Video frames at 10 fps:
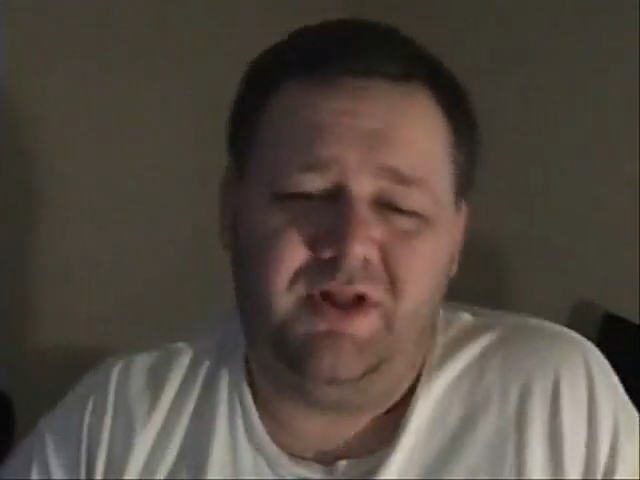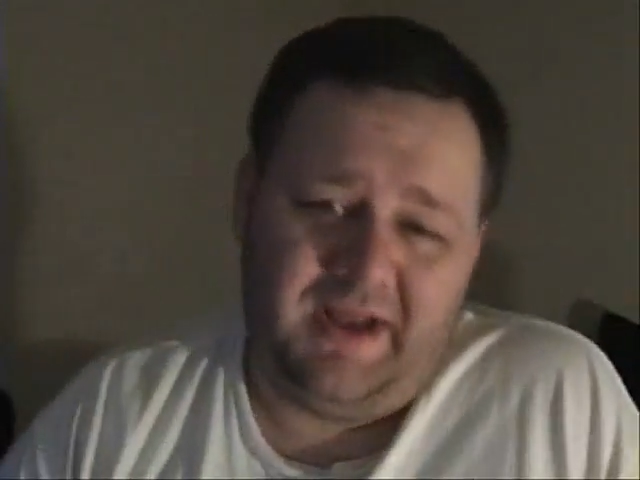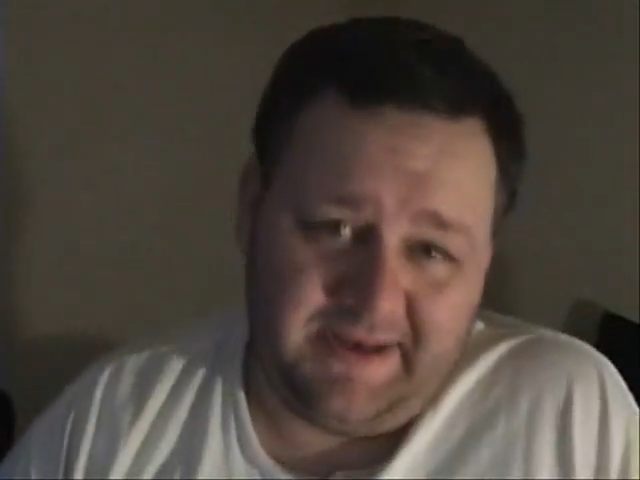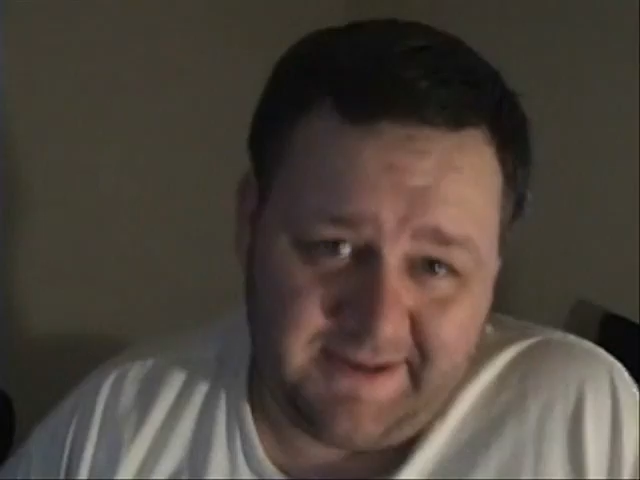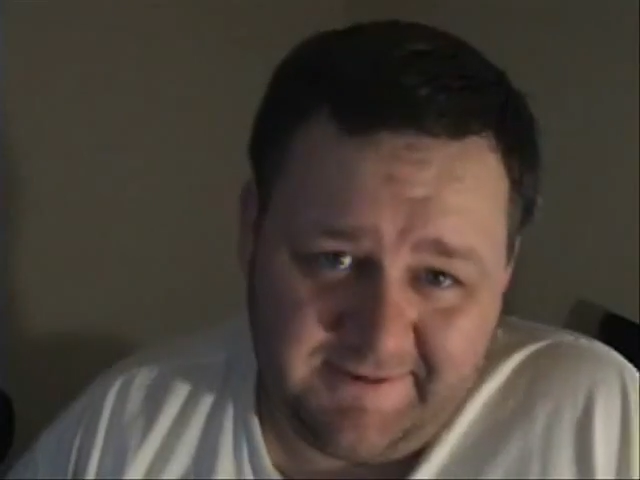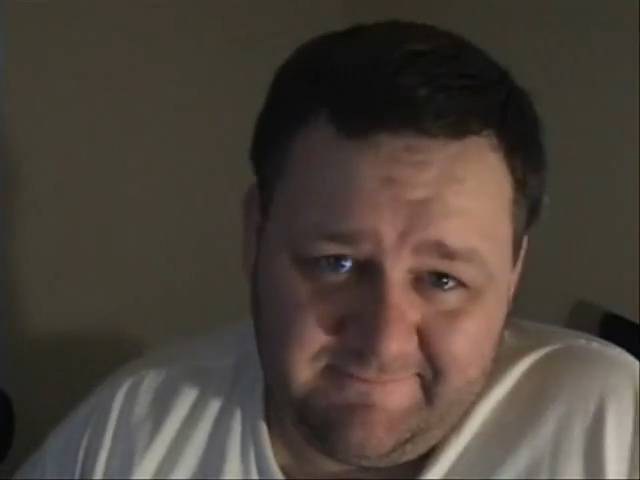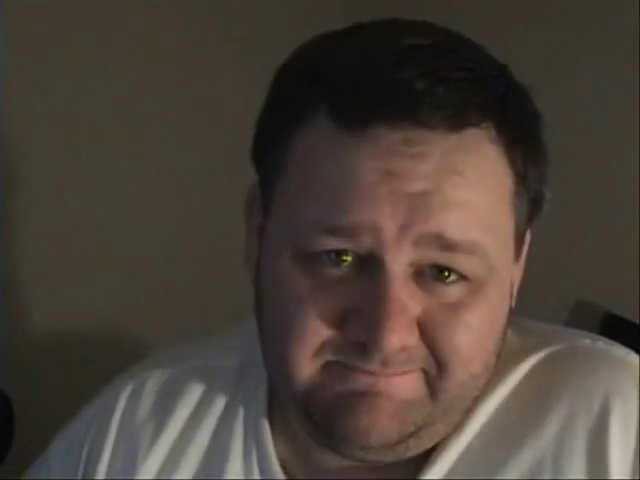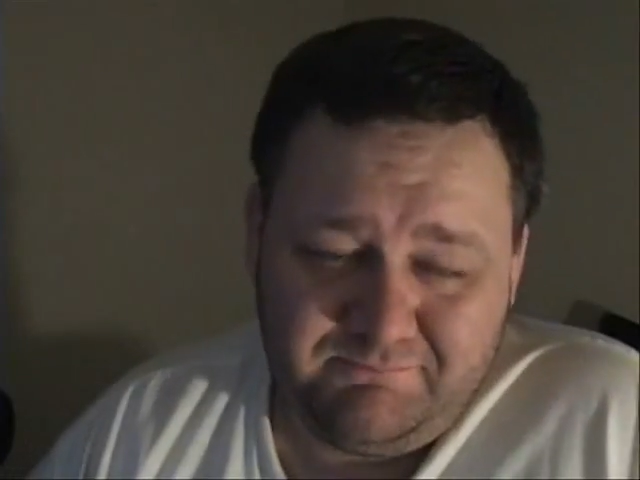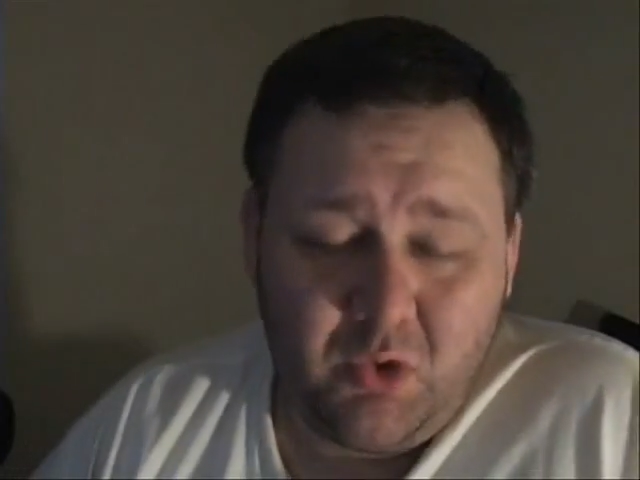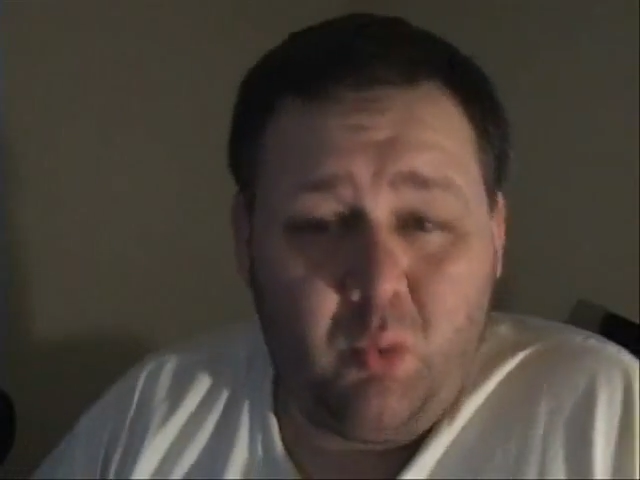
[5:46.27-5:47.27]
like,
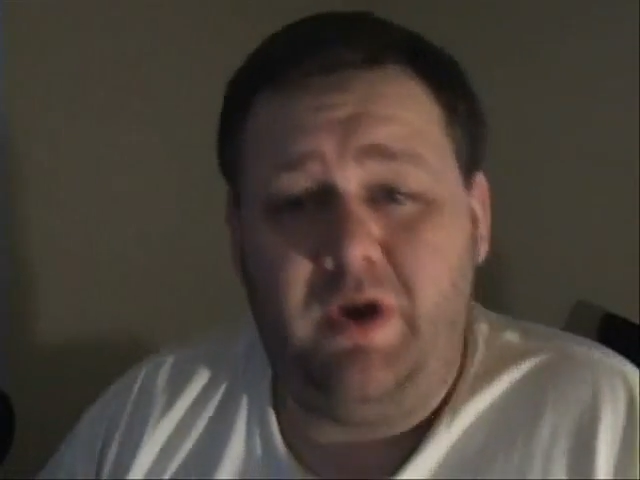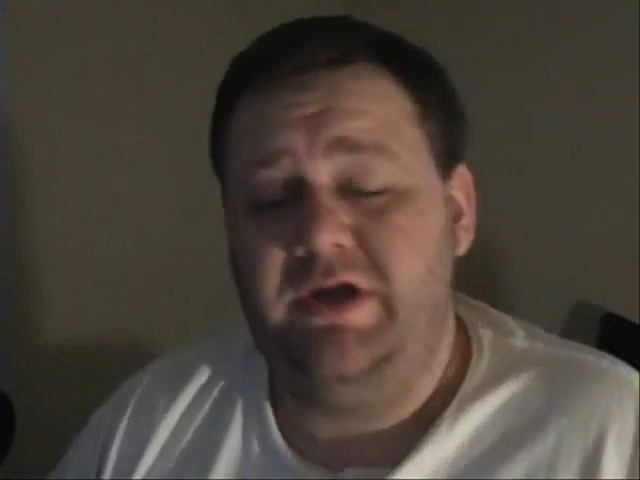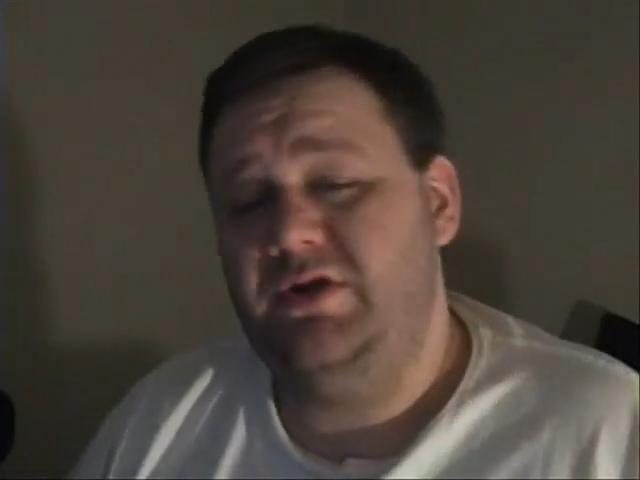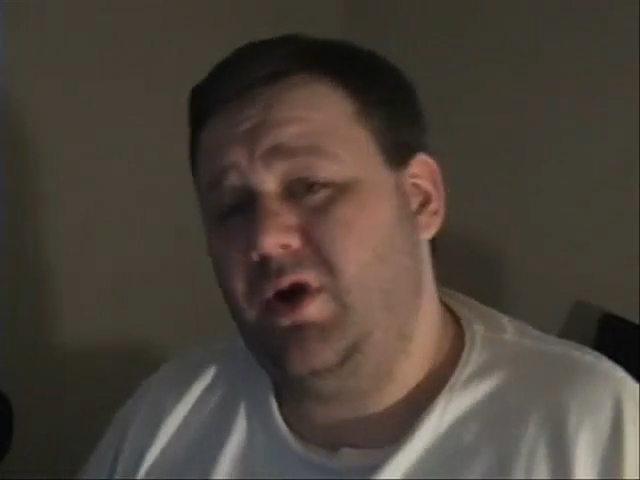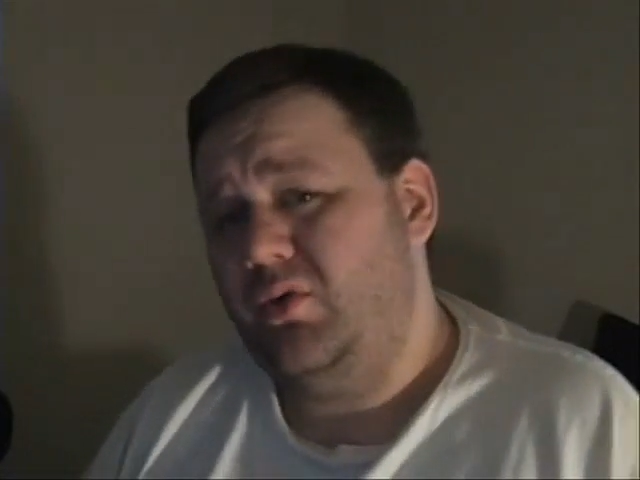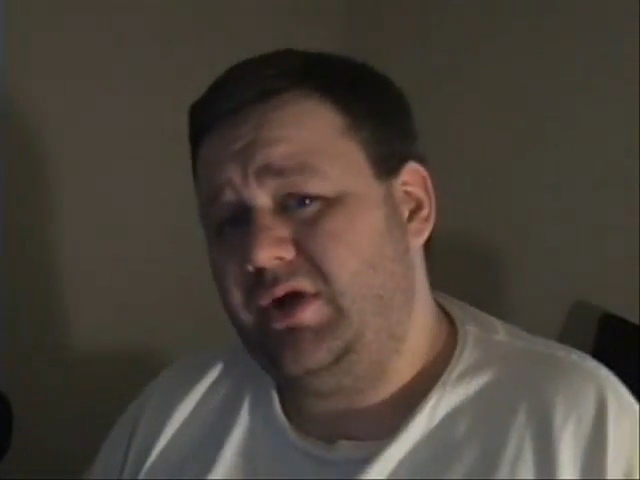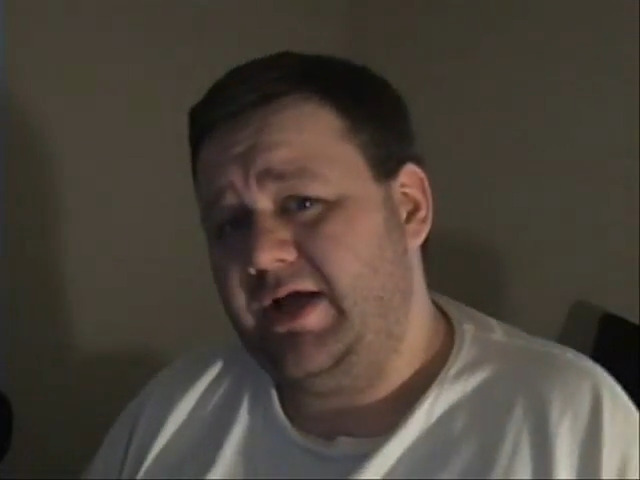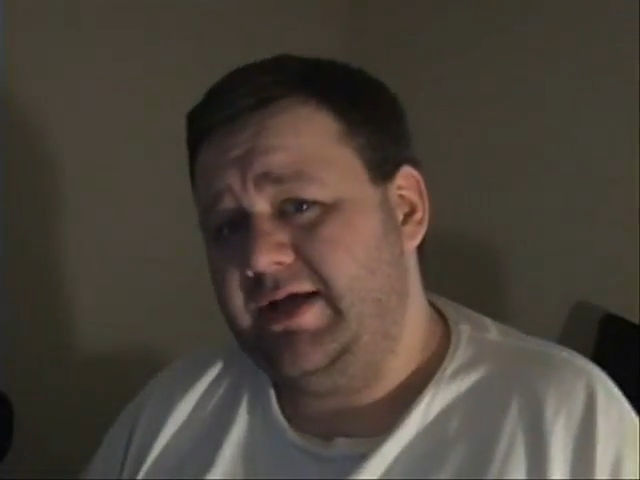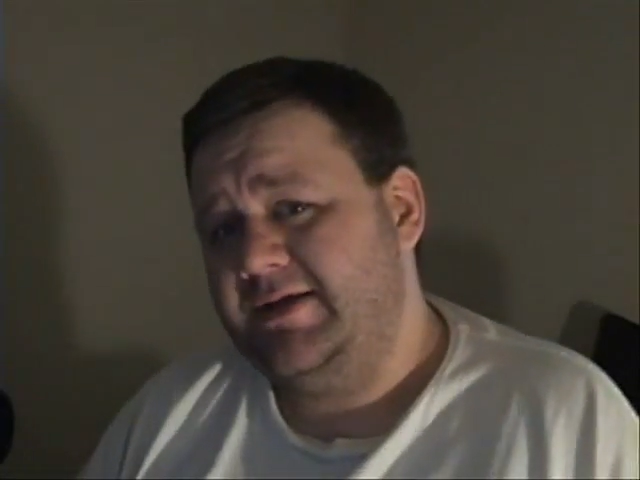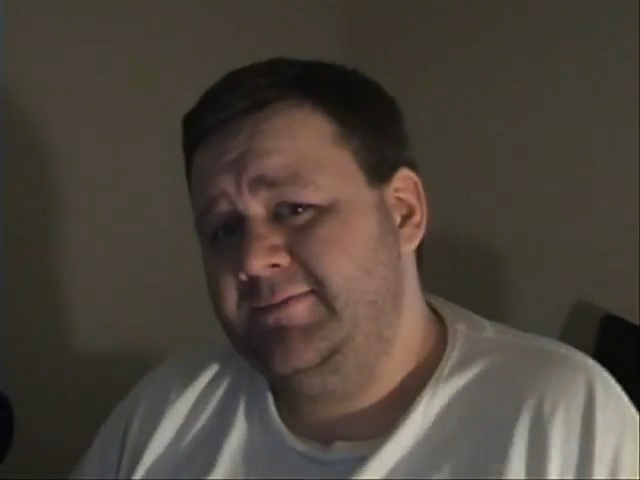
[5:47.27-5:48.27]
what you don't
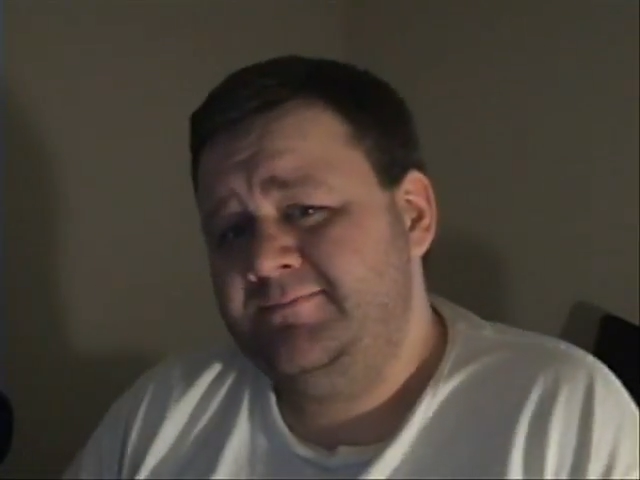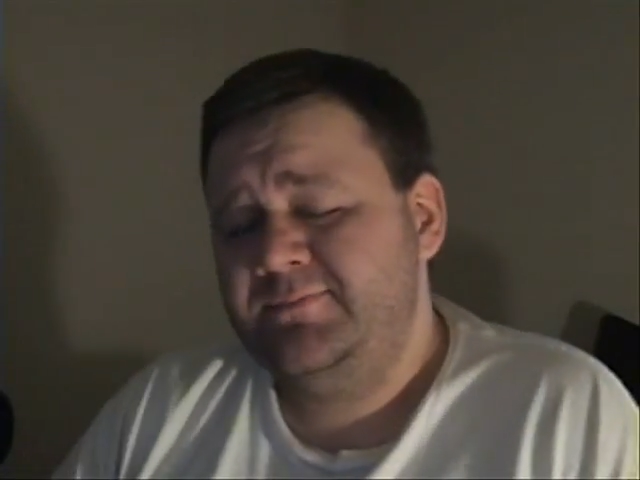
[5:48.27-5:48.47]
like.